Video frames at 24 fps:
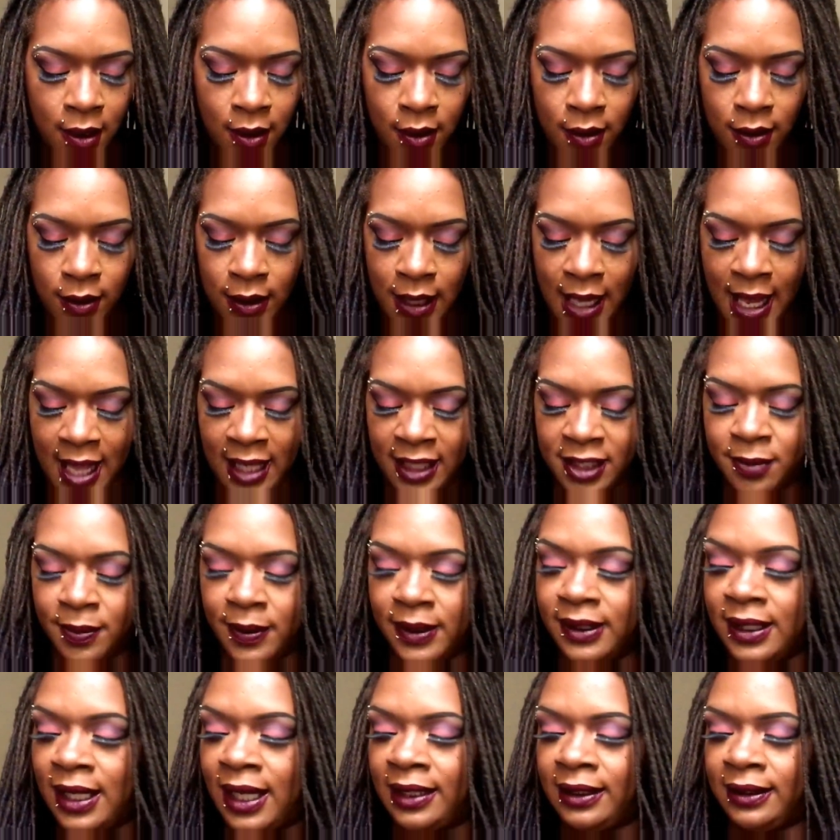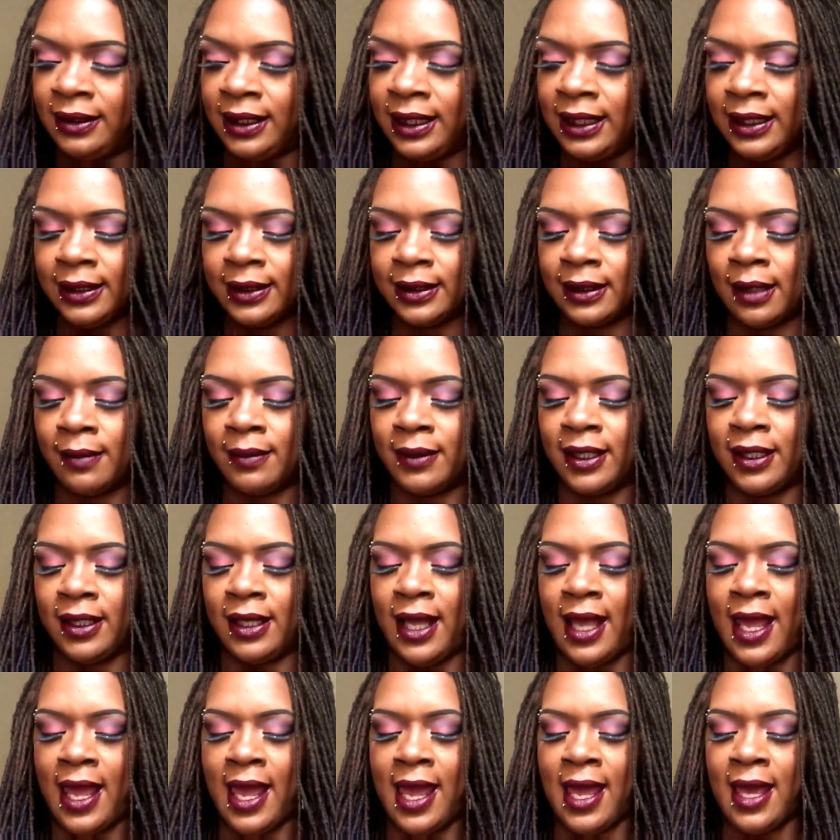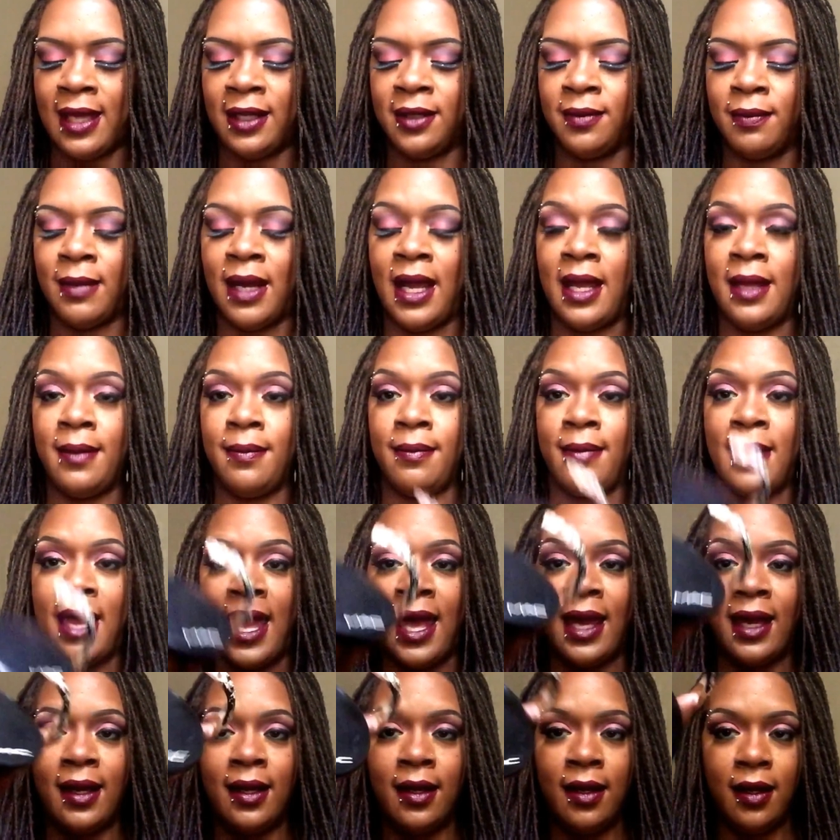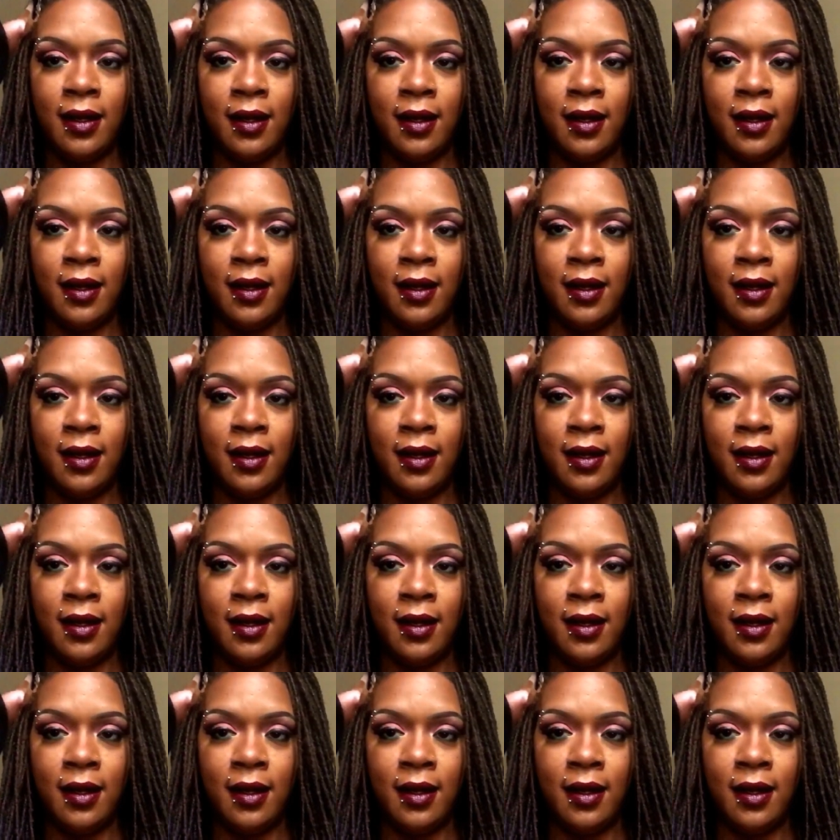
Last but not least, I'm going to add my MAC